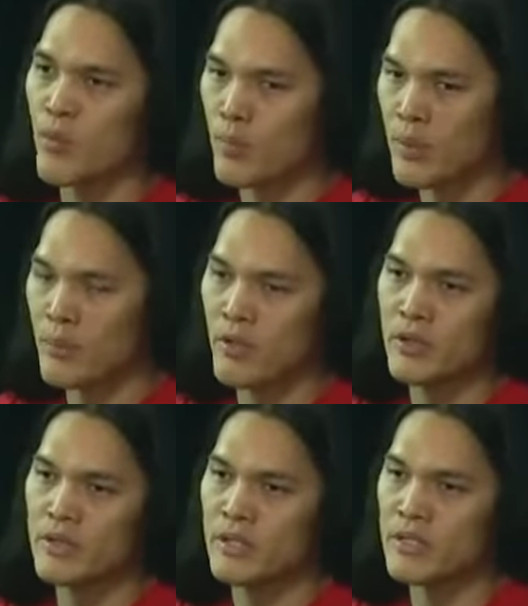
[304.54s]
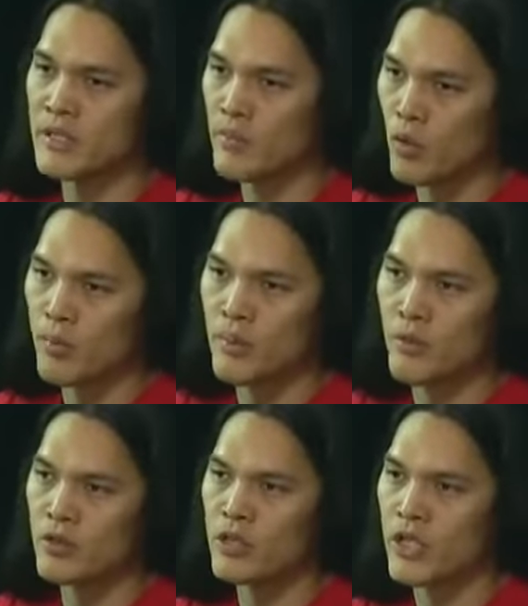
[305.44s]
More people in the system, more
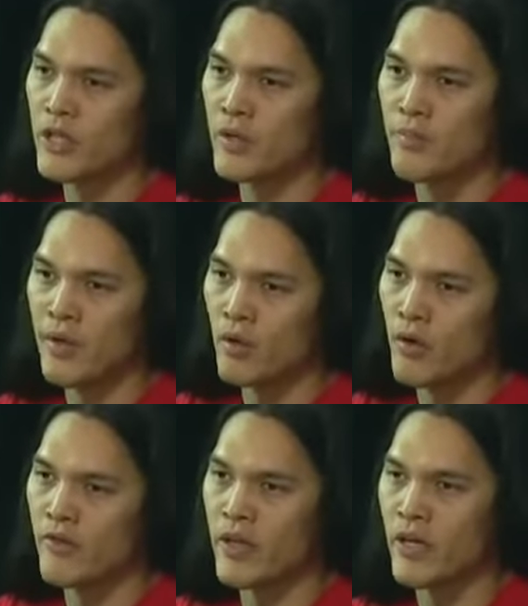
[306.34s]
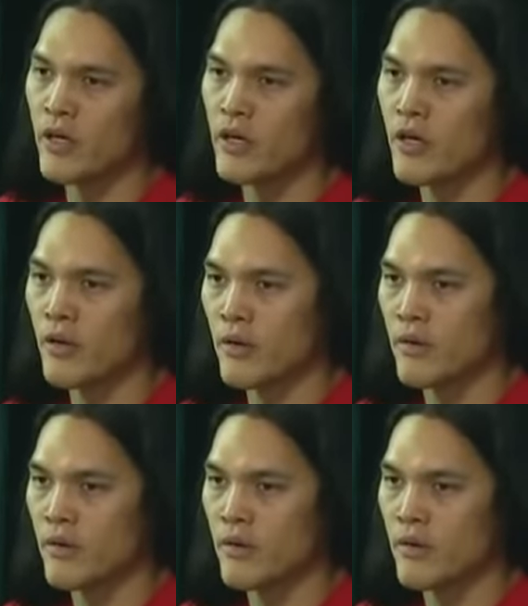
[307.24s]
people in jail, the better off they are.